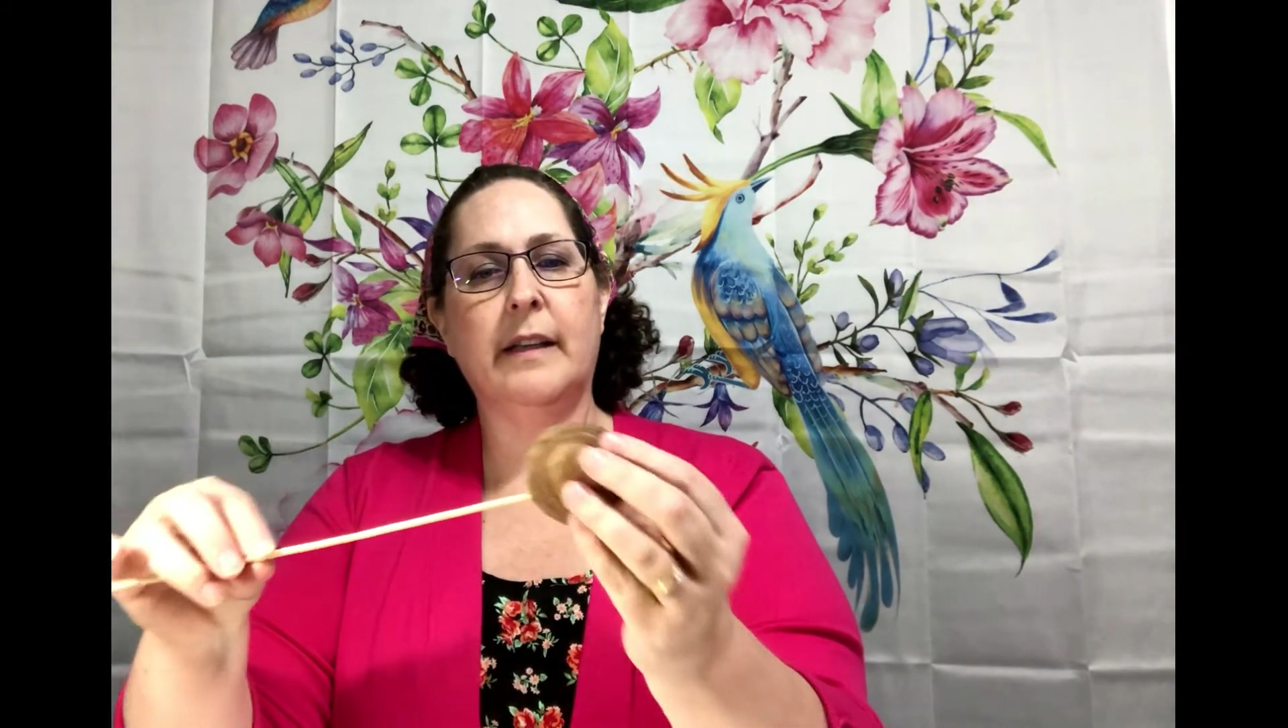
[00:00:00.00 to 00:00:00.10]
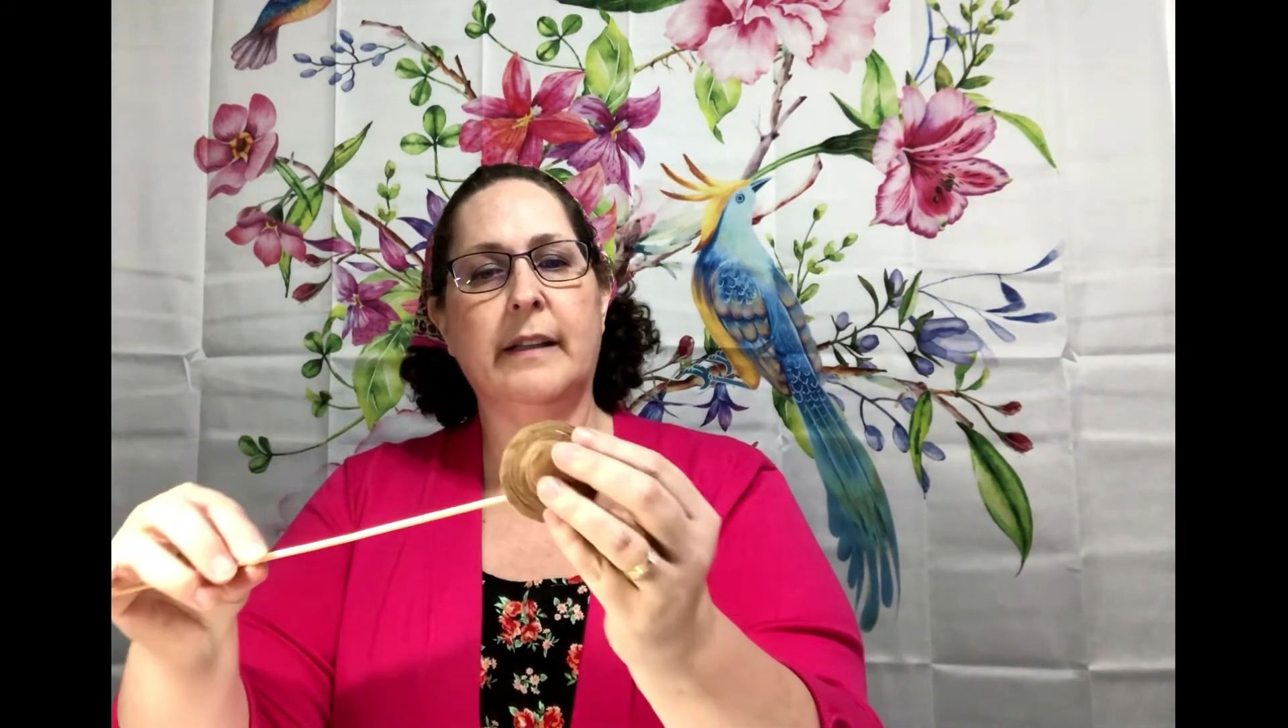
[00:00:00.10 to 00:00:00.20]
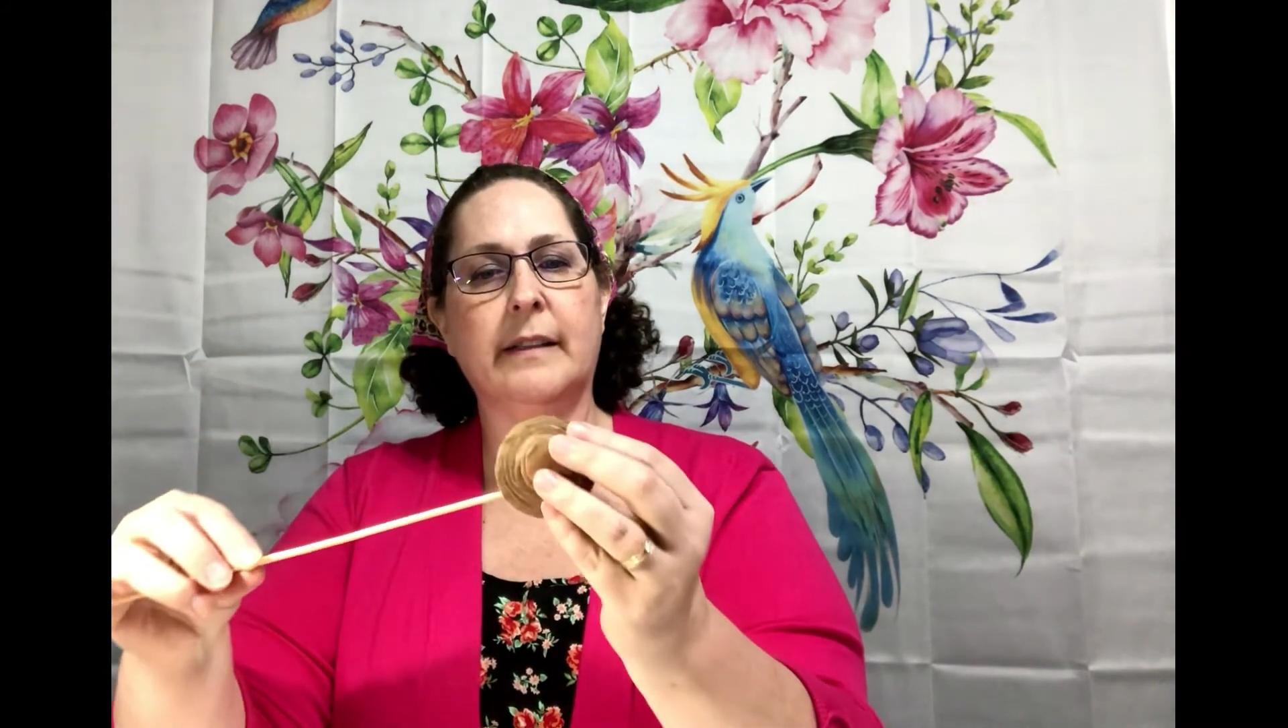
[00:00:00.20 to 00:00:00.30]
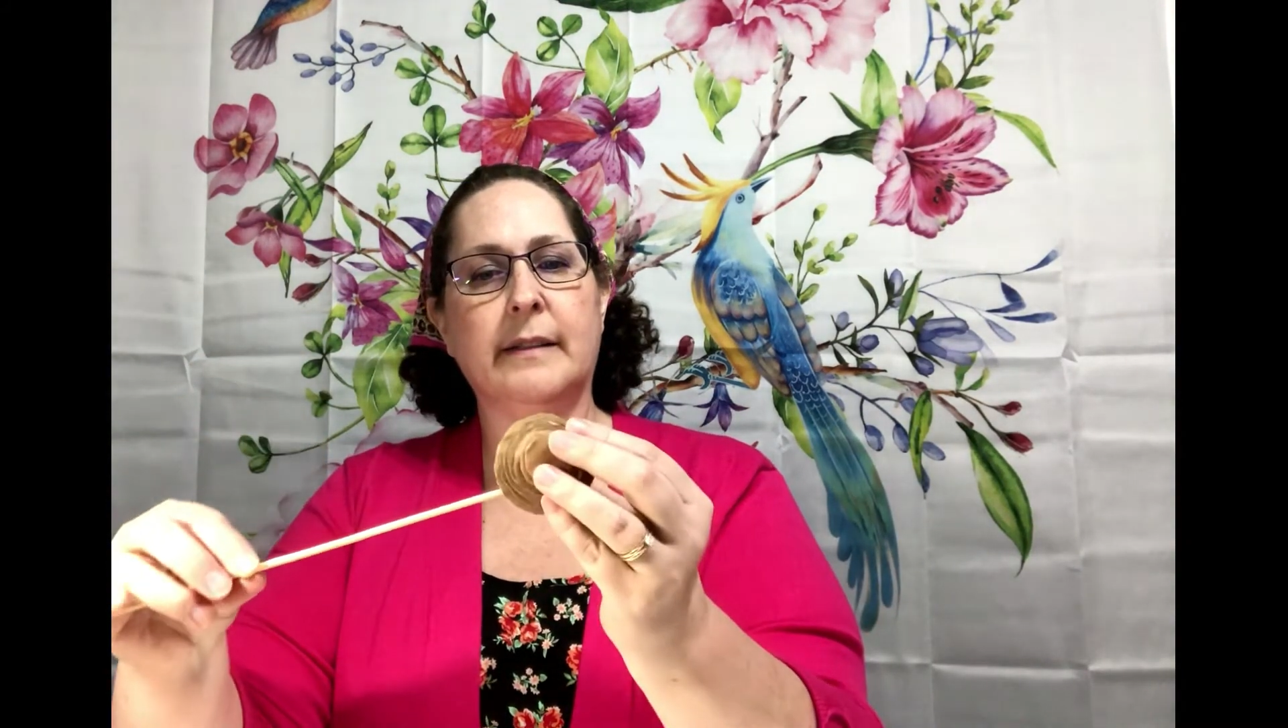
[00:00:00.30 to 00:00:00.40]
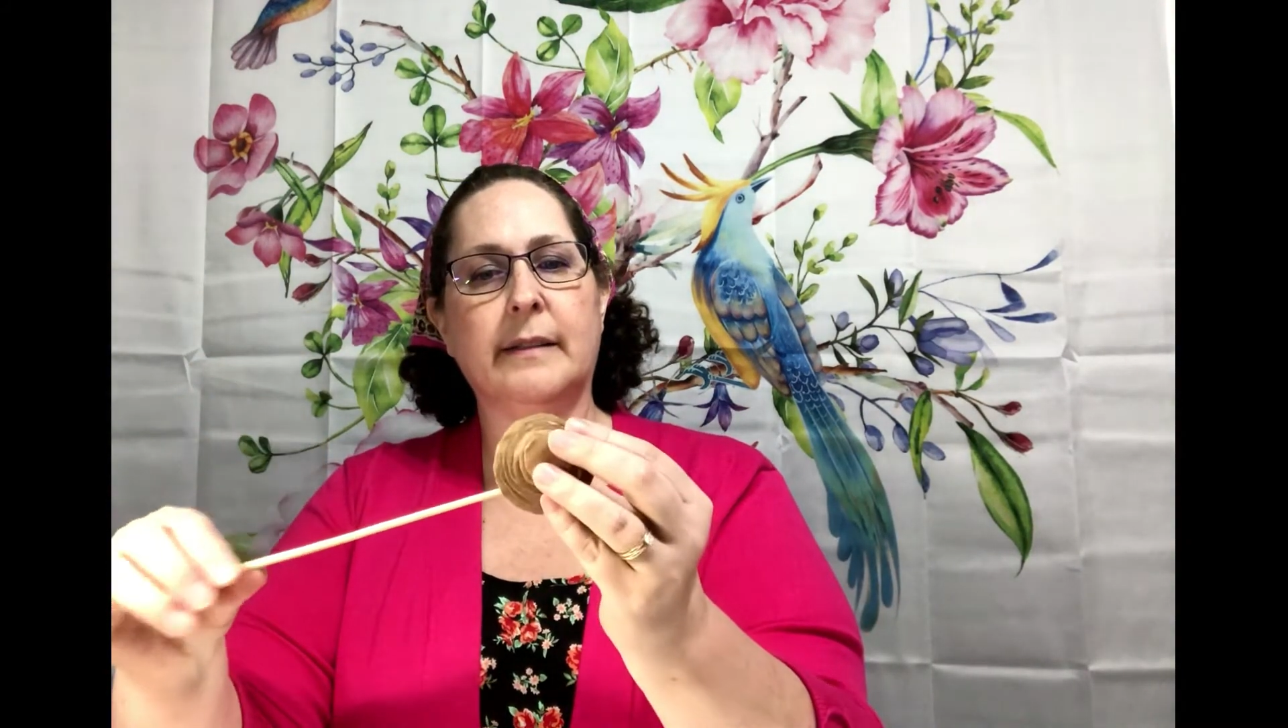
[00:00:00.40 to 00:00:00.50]

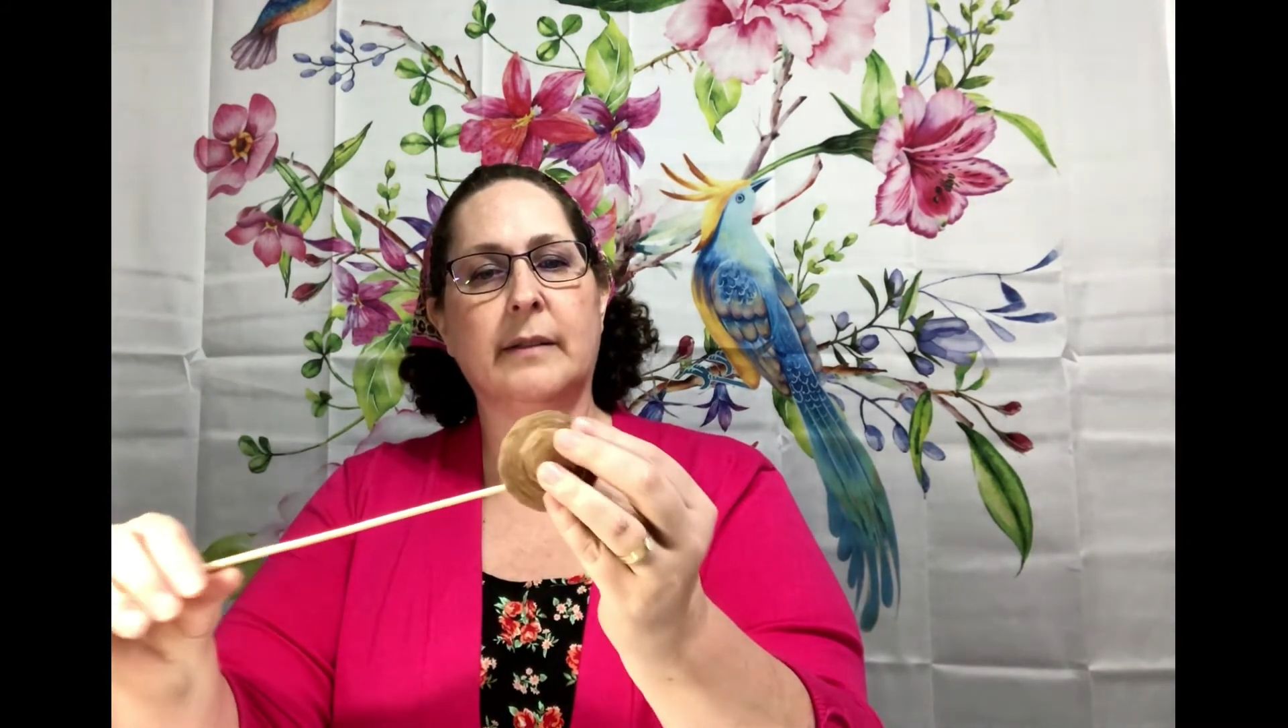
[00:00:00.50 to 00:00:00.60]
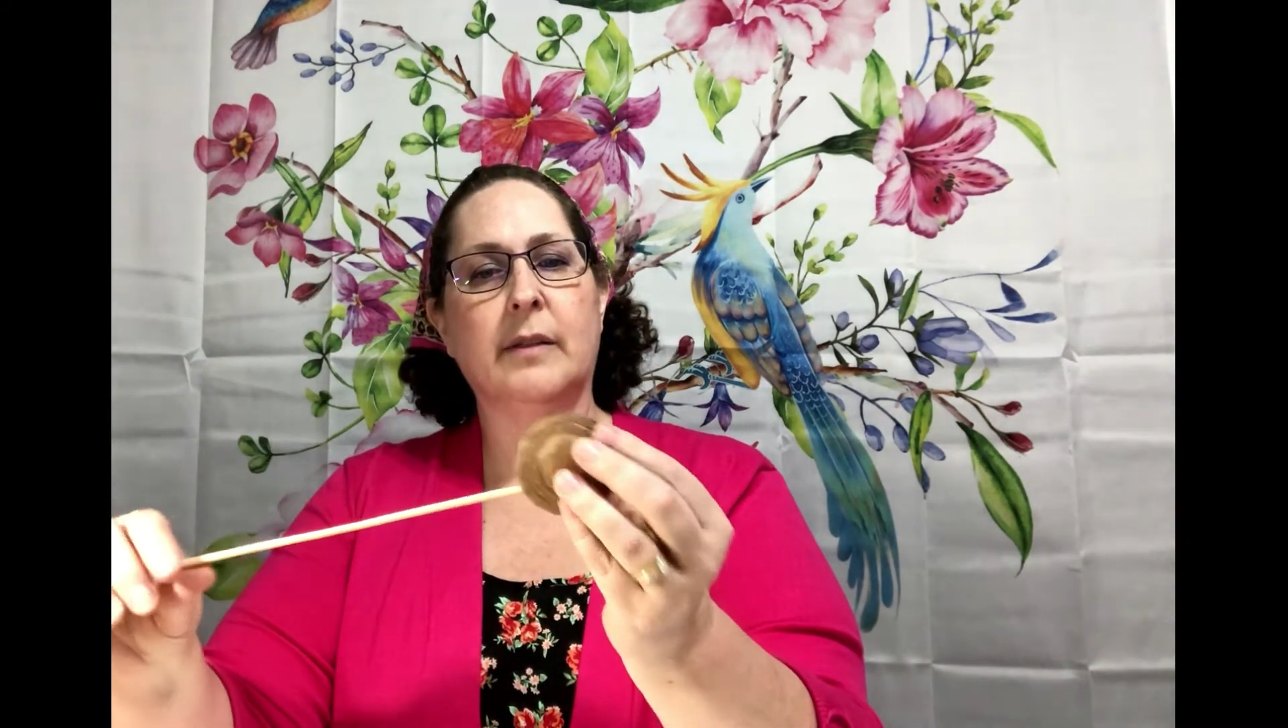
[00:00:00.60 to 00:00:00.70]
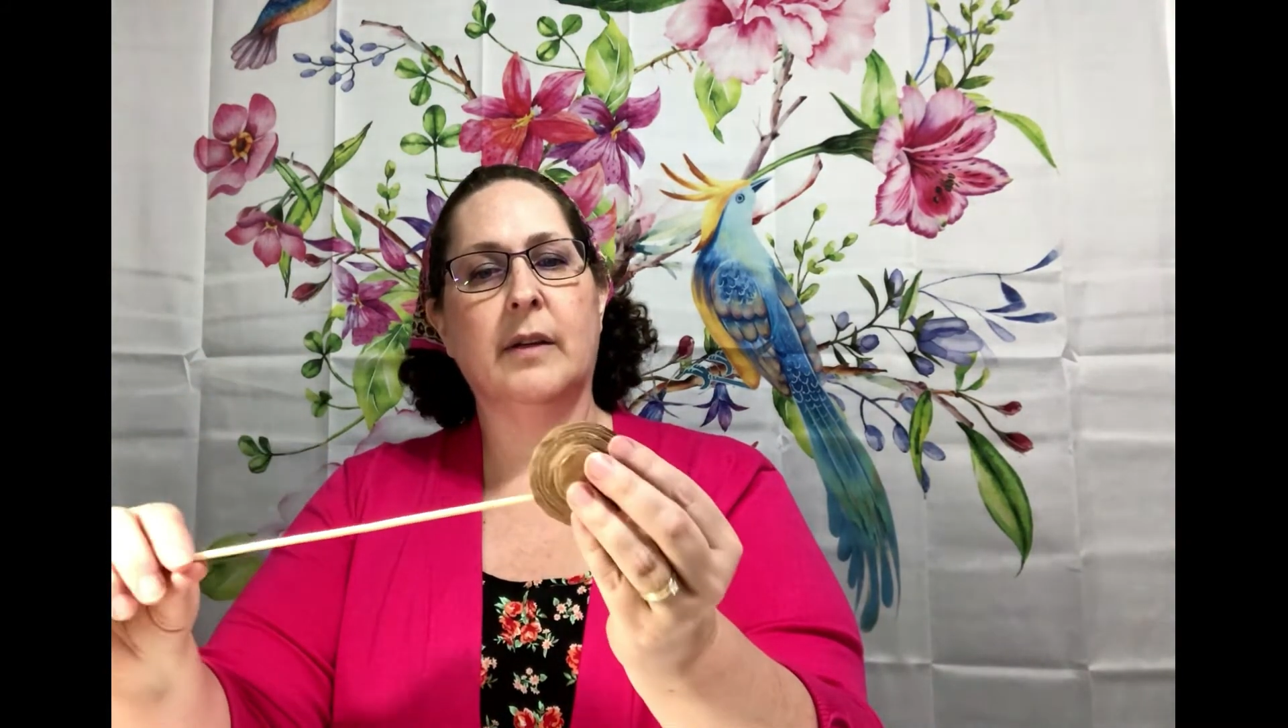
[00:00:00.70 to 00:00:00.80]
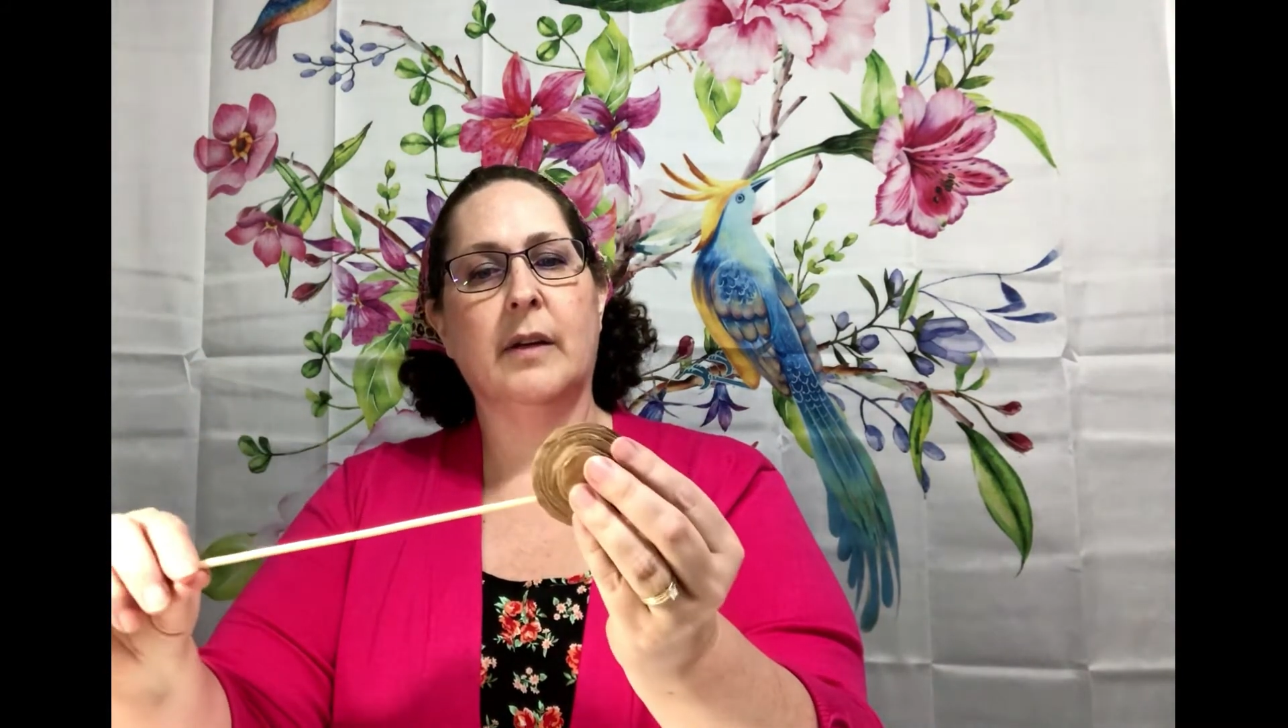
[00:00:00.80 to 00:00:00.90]
this.